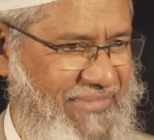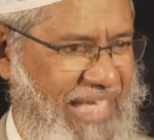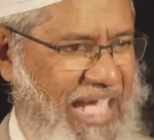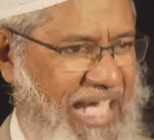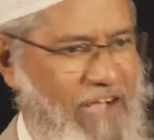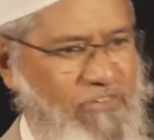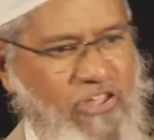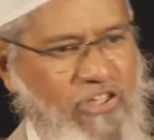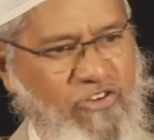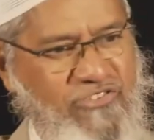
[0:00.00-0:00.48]

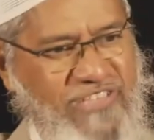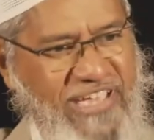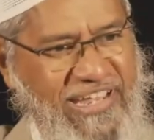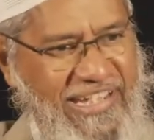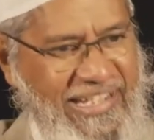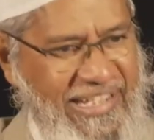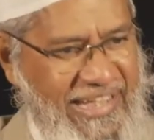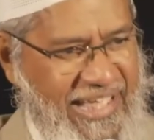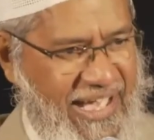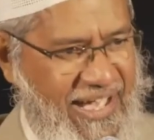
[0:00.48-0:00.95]
I was outside
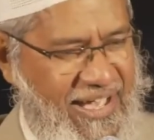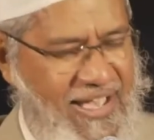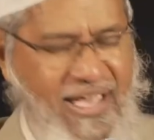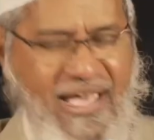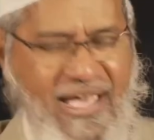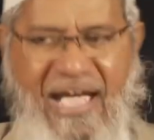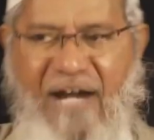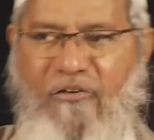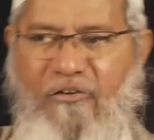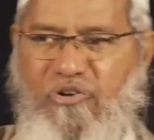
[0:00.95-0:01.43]
India,
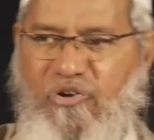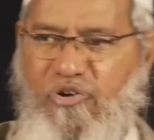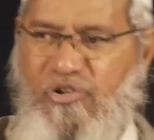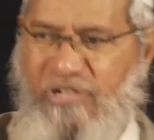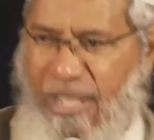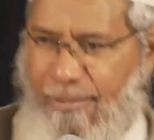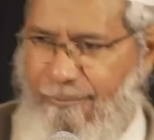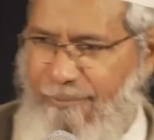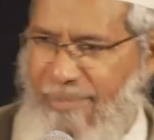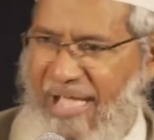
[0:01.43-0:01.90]
I wanted to
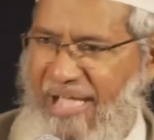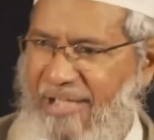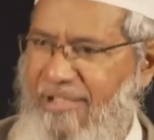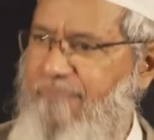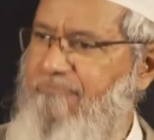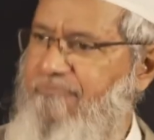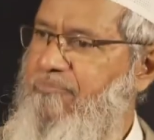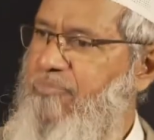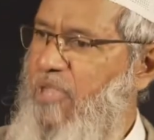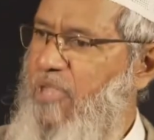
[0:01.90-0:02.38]
come back,
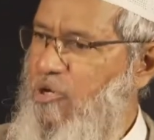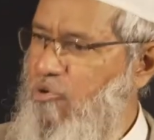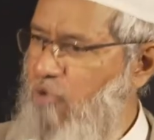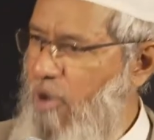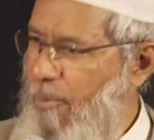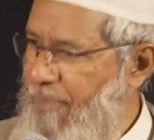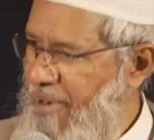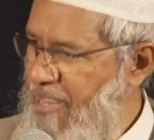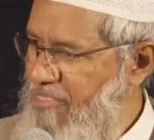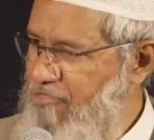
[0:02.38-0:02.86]
do
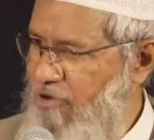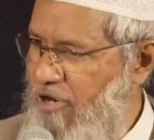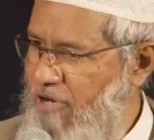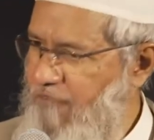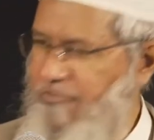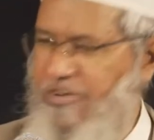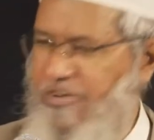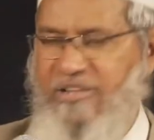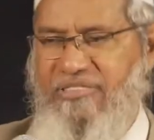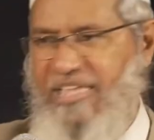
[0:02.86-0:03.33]
a press
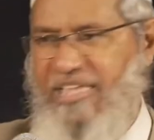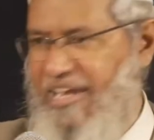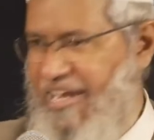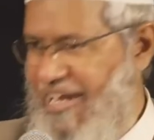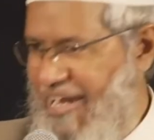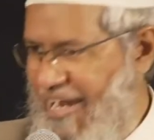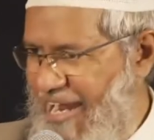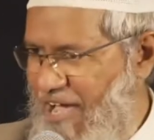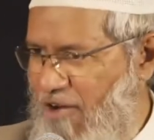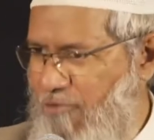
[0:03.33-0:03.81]
conference. They
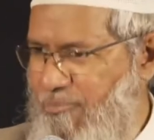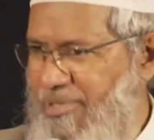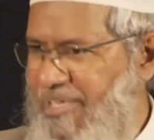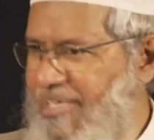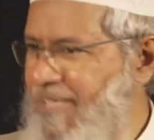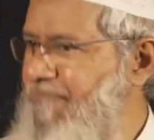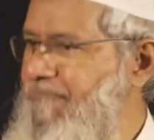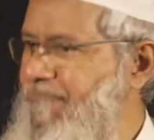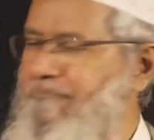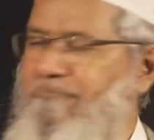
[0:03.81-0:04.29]
didn't allow
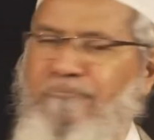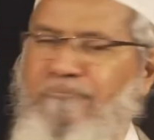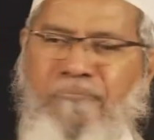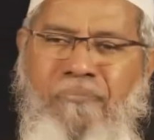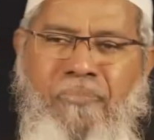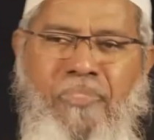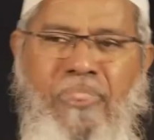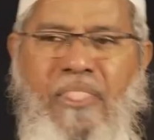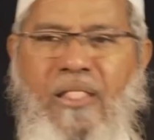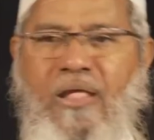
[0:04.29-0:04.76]
me.
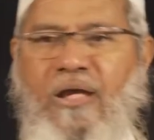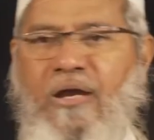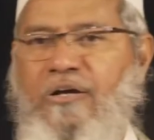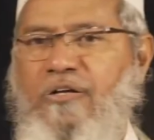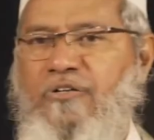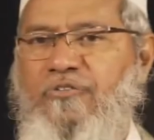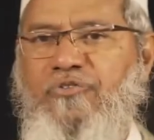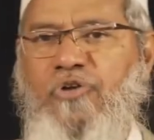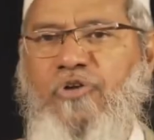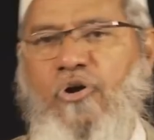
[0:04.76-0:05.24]

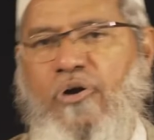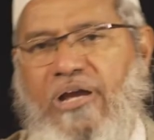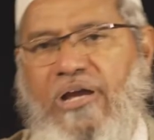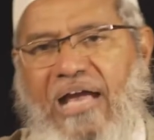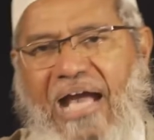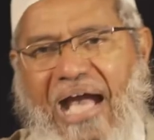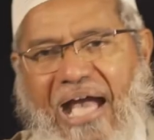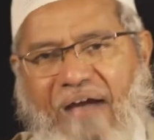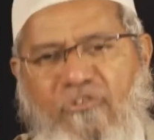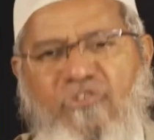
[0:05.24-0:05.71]

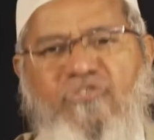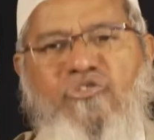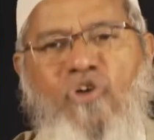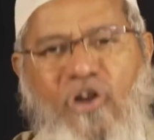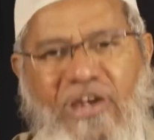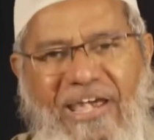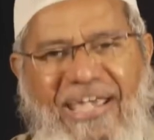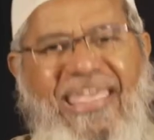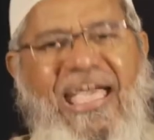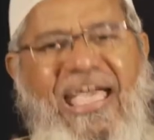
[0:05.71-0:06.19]
So I was
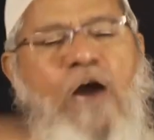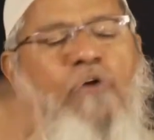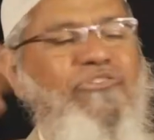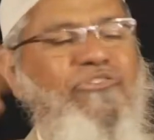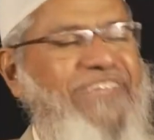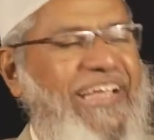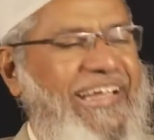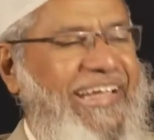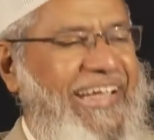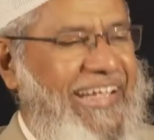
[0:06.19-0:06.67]
already
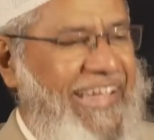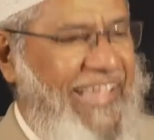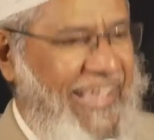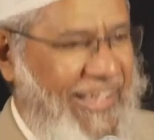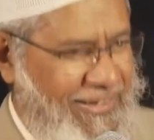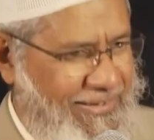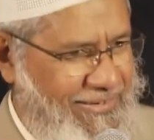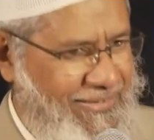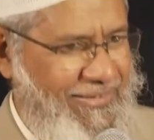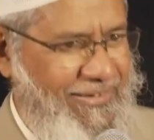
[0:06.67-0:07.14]
outside
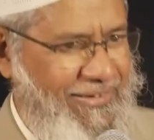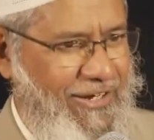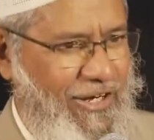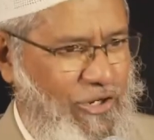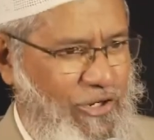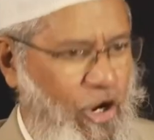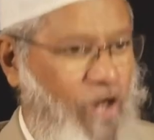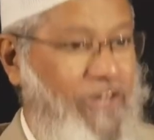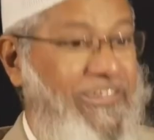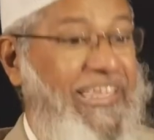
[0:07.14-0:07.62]
India.
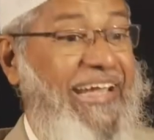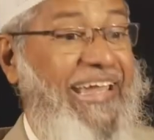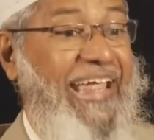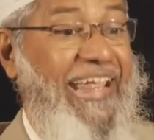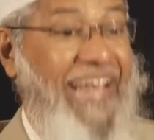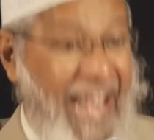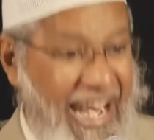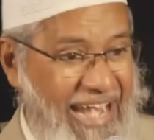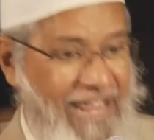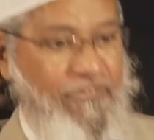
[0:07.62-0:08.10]
Not that I
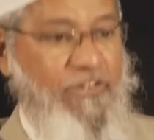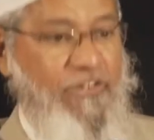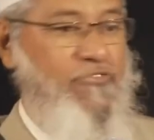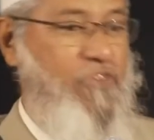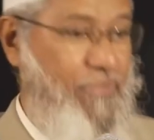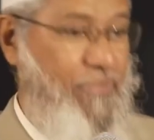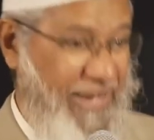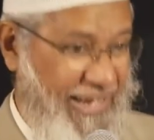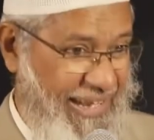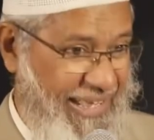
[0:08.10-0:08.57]
ran away
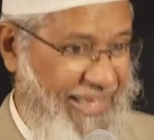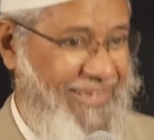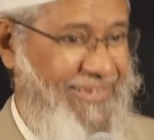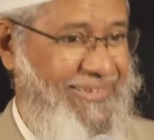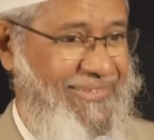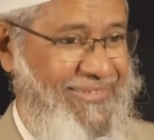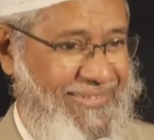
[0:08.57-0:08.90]
from India.